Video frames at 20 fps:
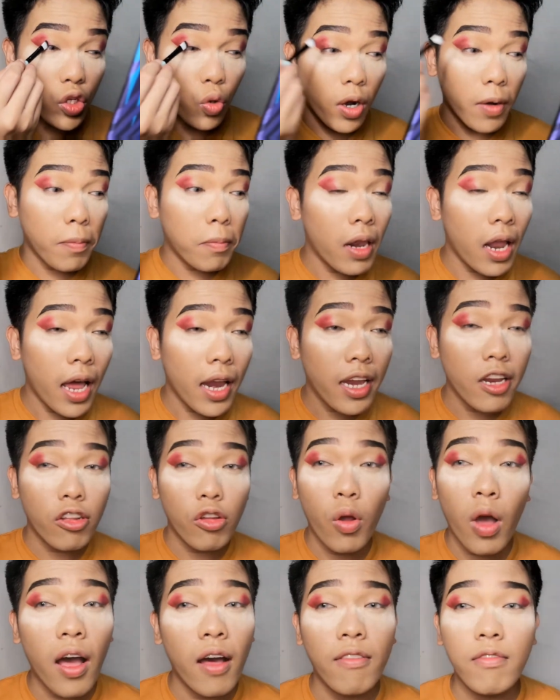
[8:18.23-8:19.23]
who are planning
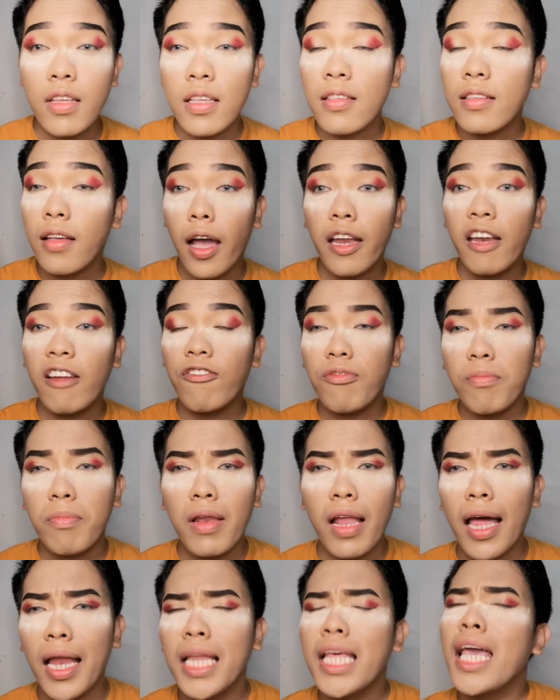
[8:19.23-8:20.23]
to have this kind of
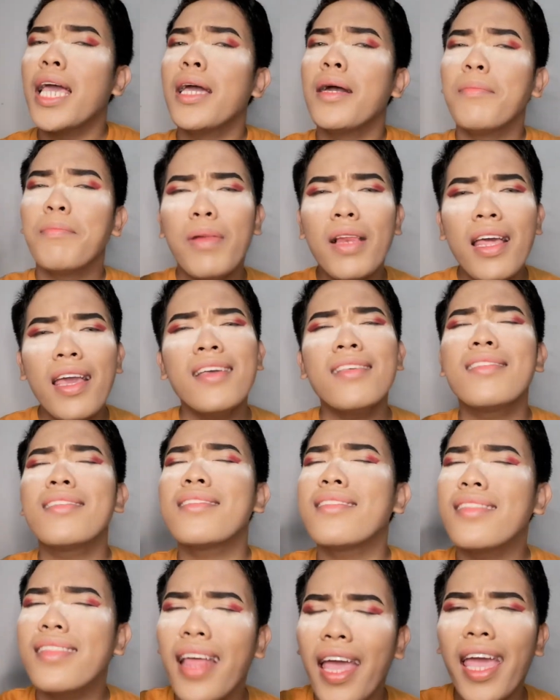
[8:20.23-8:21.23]
plan,
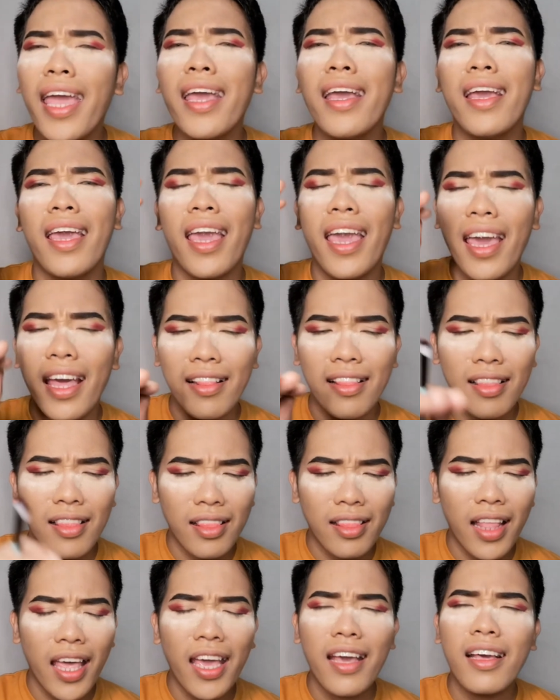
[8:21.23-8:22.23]
please take
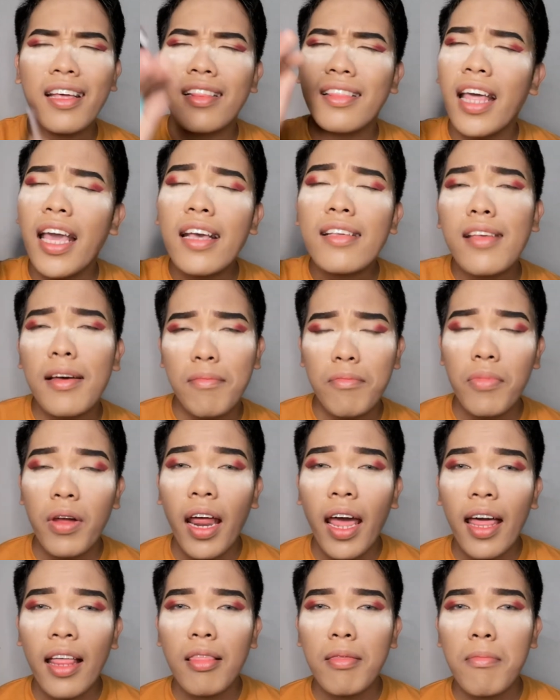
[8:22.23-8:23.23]
some
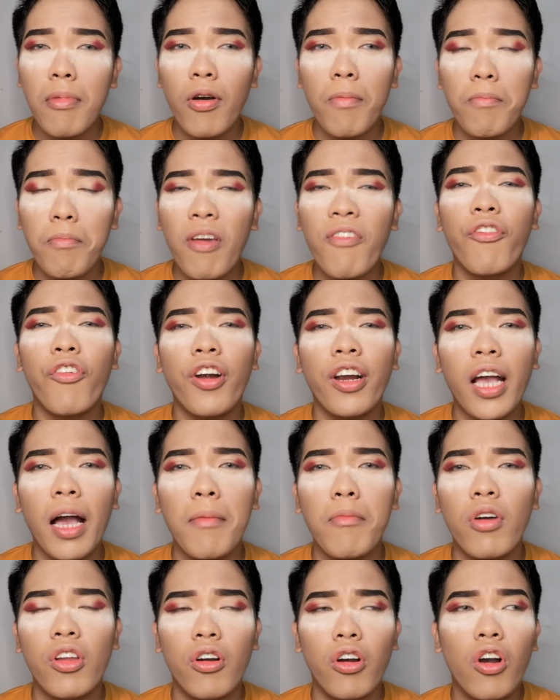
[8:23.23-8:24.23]
breath before ka
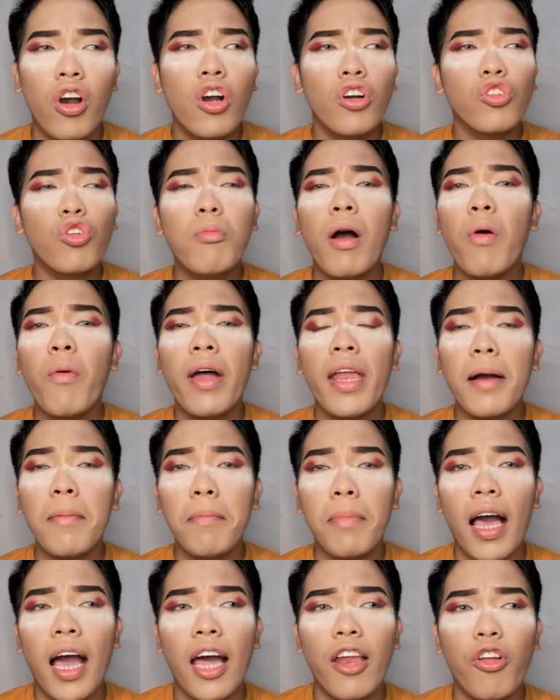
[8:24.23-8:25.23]
mo, no, gumawa ng
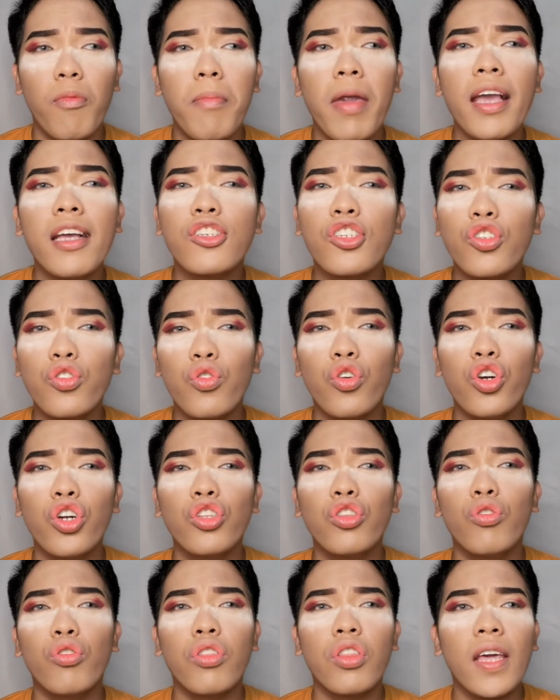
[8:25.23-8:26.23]
plano. Make sure
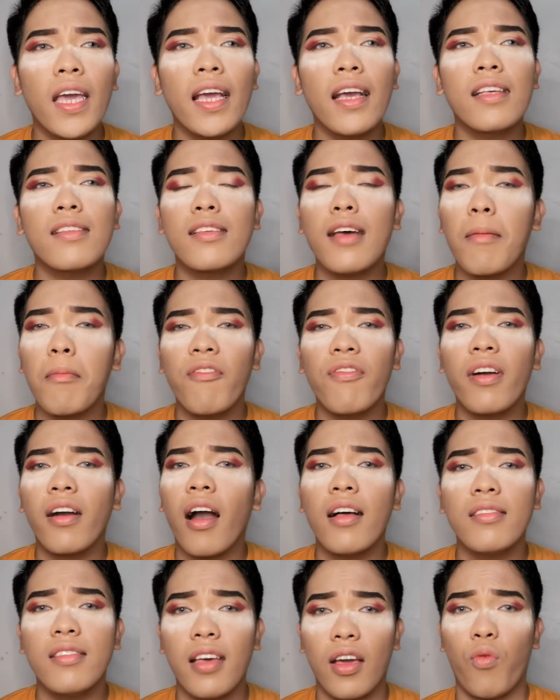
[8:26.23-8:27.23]
to think some of the
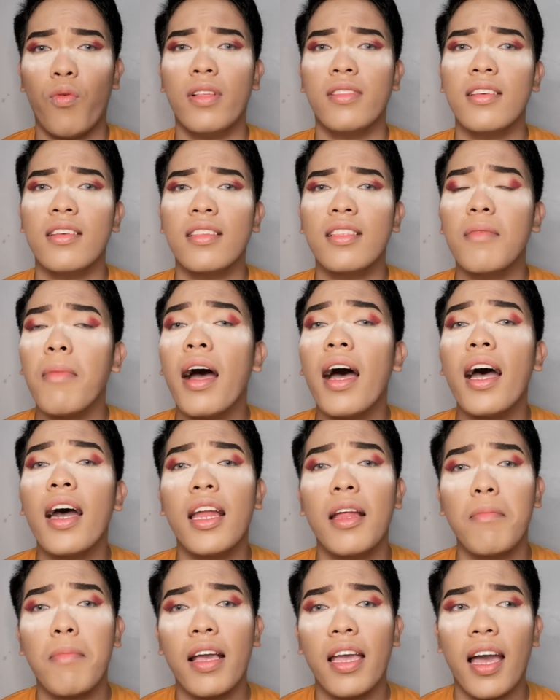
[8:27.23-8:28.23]
consequences na
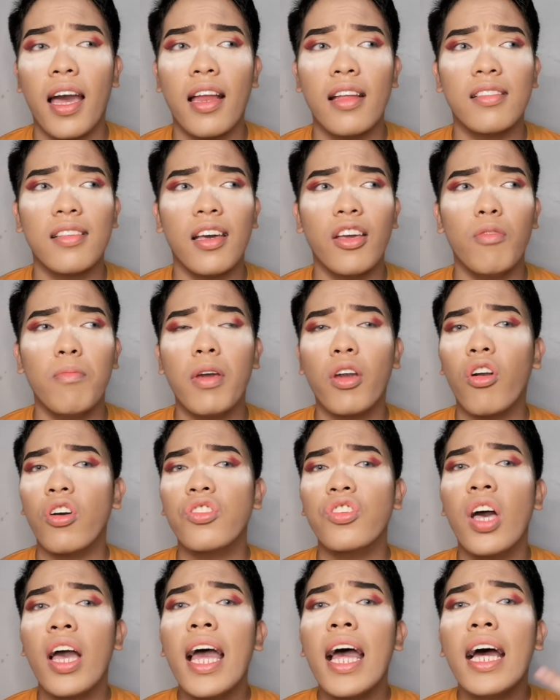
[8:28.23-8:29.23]
maaaring mangyari sa'yo,
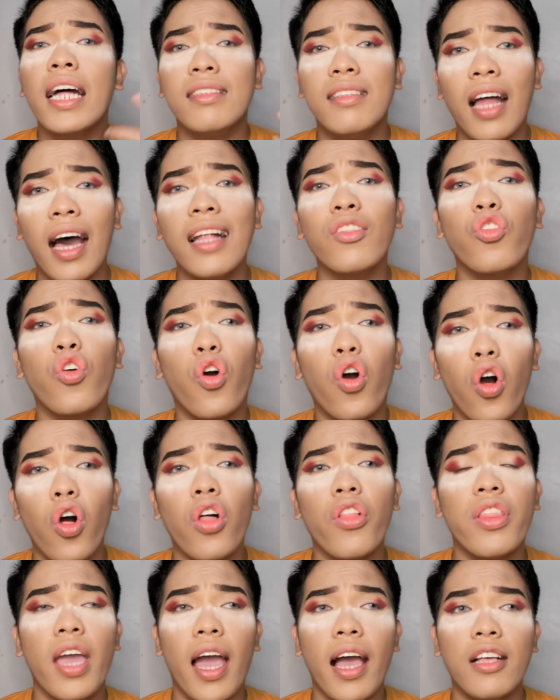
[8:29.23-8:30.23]
because not all
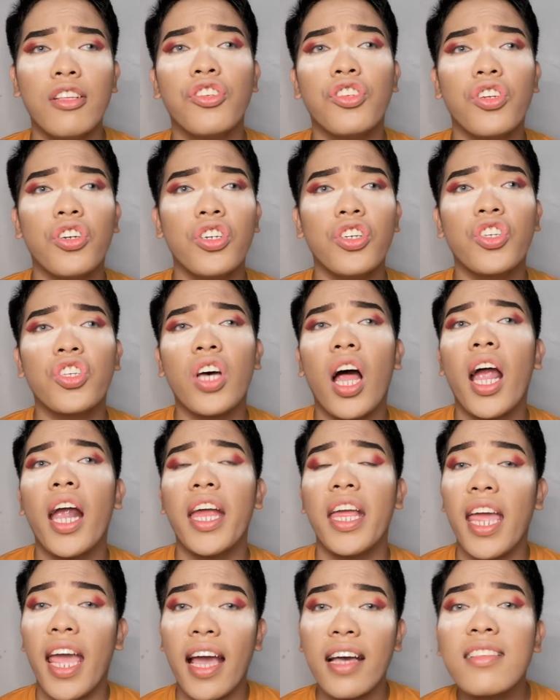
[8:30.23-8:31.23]
the answers are
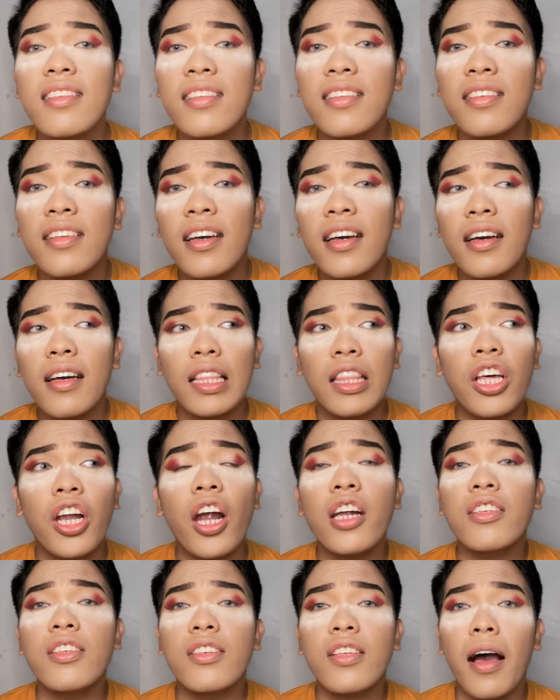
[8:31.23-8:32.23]
yes. There
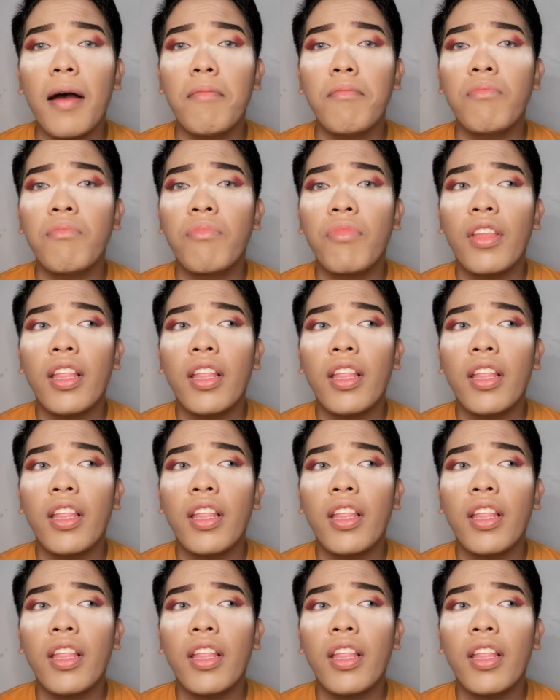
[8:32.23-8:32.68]
are some,